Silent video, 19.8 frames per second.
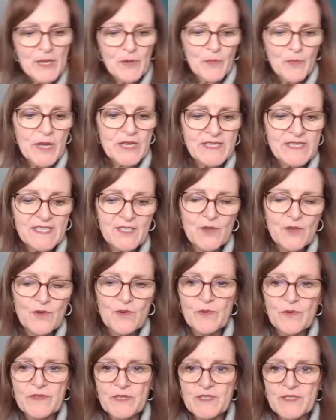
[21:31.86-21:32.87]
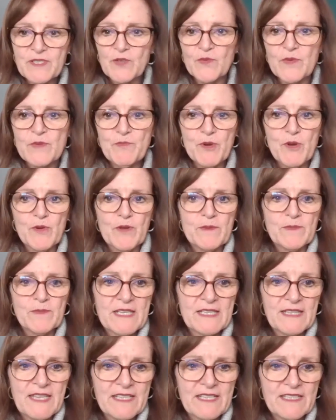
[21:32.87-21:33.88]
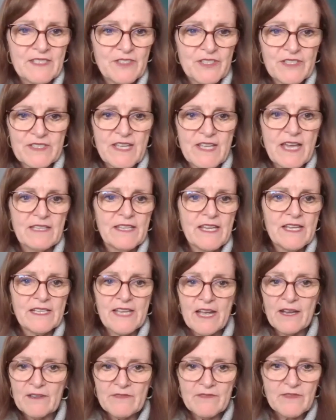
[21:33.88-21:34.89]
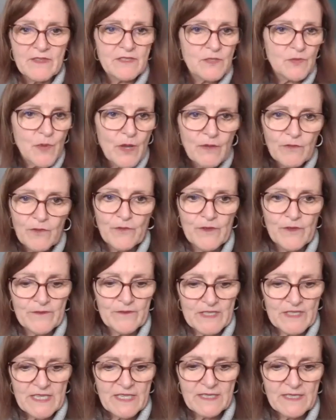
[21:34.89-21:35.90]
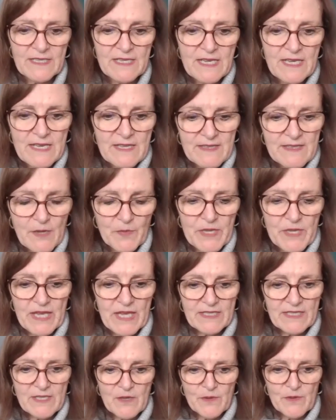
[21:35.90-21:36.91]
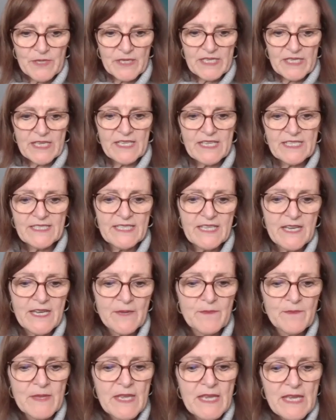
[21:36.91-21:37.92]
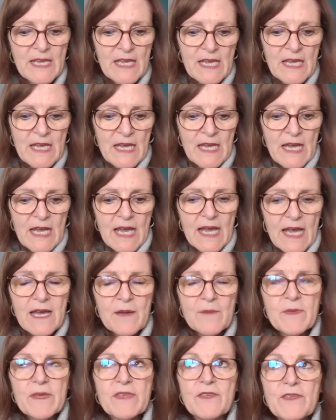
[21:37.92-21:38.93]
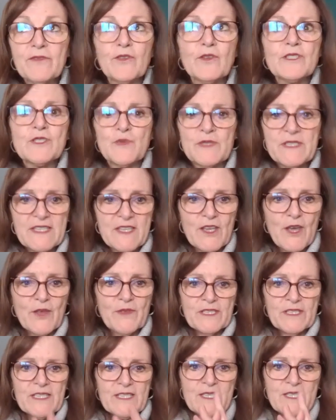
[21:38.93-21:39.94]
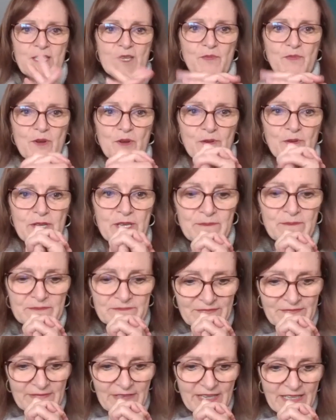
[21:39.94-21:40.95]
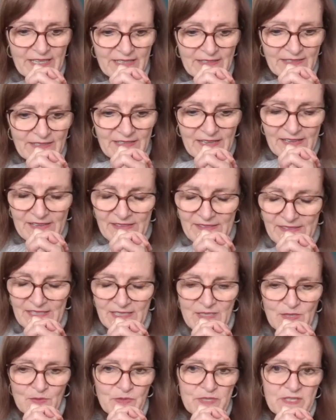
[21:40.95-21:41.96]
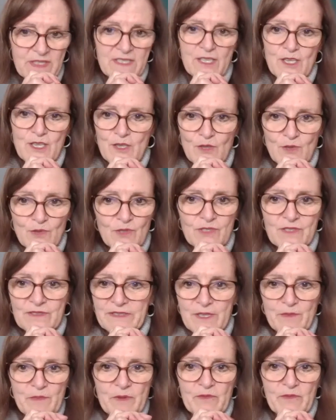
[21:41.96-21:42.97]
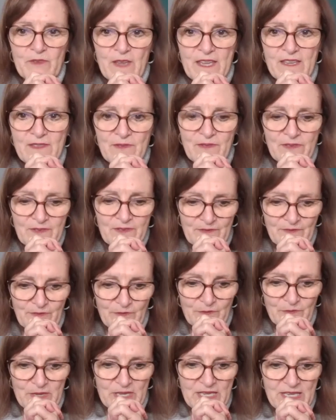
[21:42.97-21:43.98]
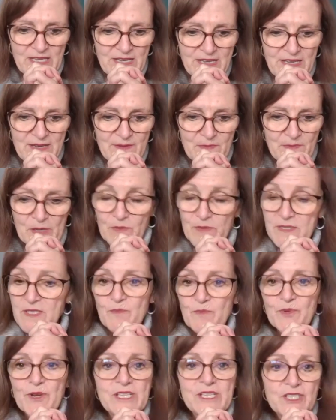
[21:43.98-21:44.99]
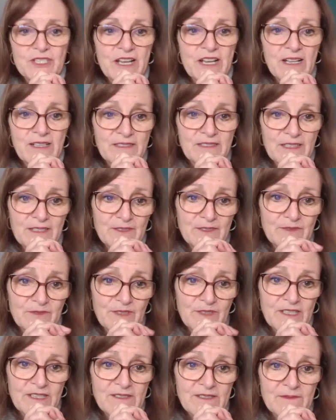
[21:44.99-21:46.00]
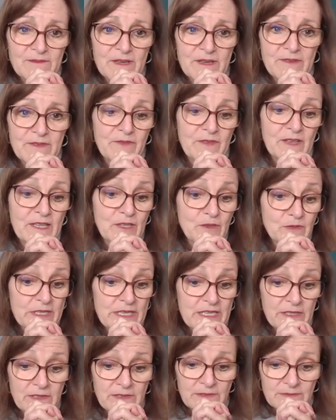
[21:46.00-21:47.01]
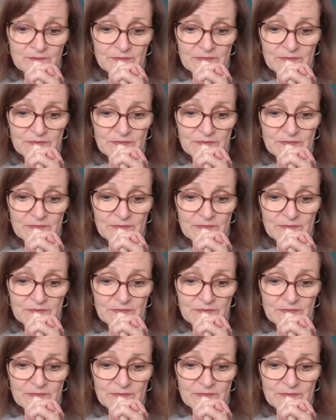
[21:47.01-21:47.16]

was. So there's 3 programs I'd like to just highlight out of the 12 or 15 that we had going at any time. The first one's the authenticity program. And this was a huge leap of faith for me. It was the brainchild of a fellow leader